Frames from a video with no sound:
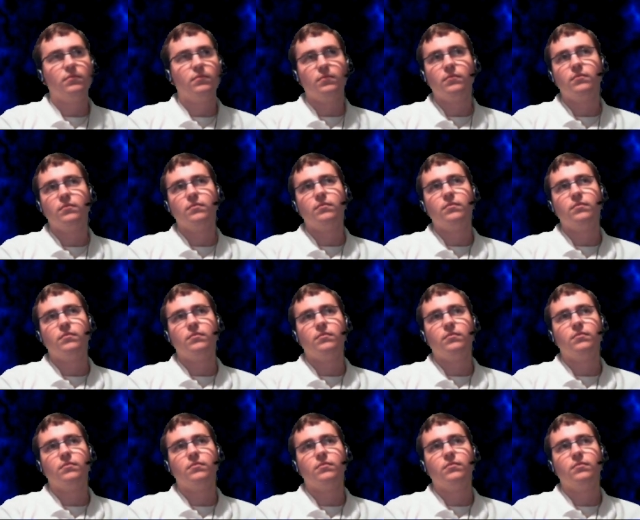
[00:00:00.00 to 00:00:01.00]

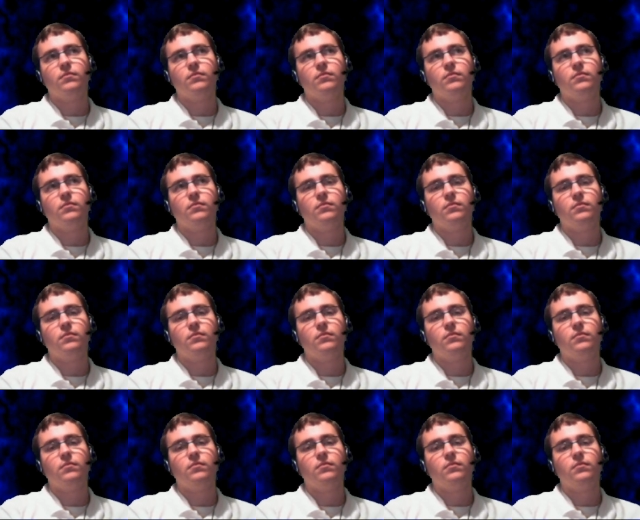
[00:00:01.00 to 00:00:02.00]

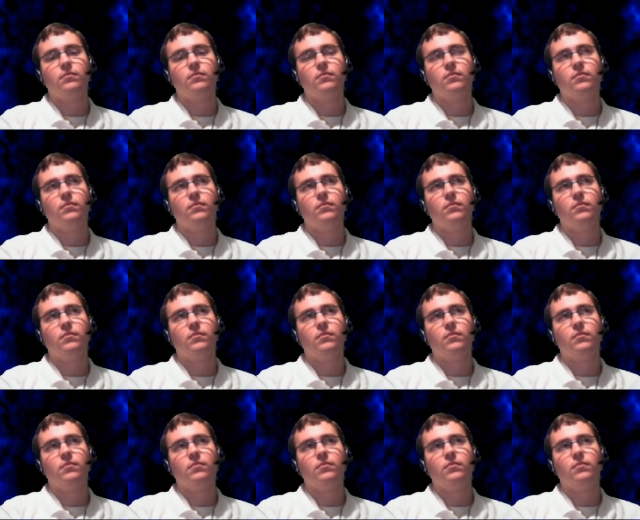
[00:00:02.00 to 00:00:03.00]

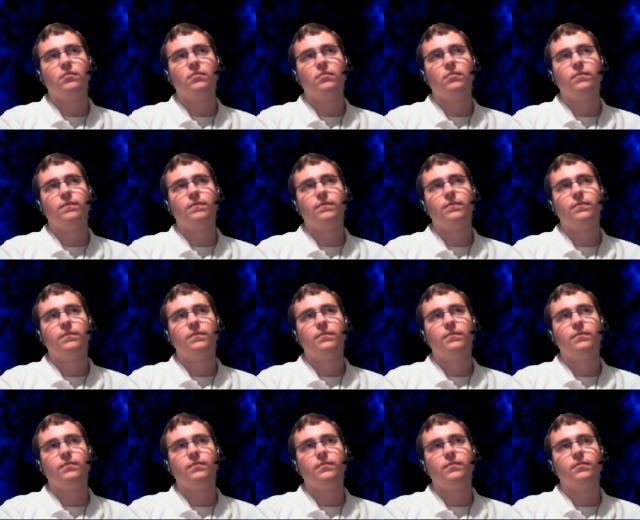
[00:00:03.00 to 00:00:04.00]

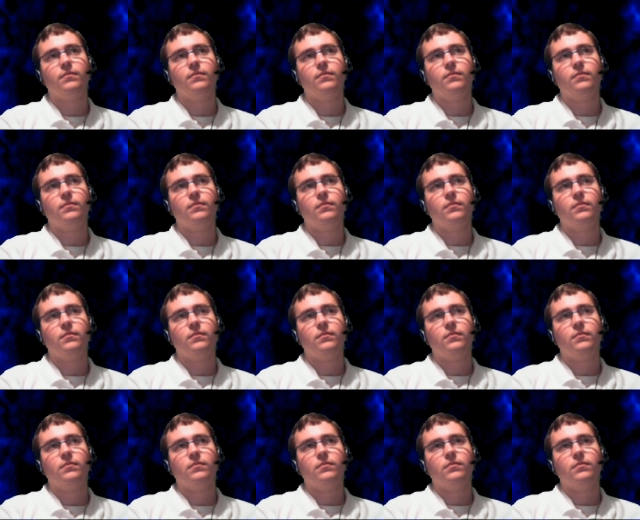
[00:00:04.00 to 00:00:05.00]

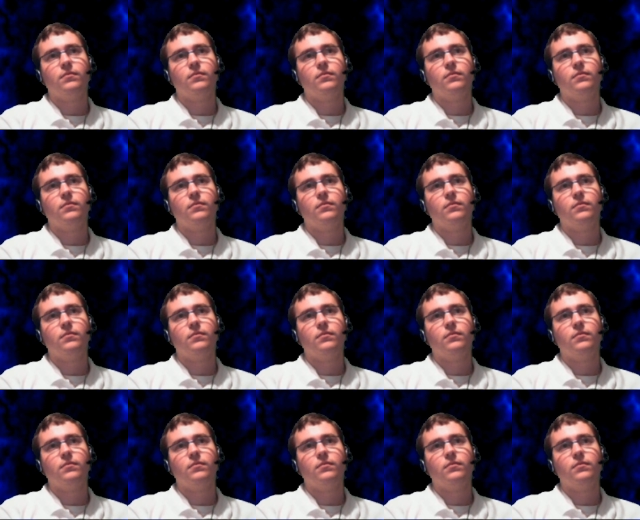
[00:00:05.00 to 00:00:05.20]
Nobody speaks.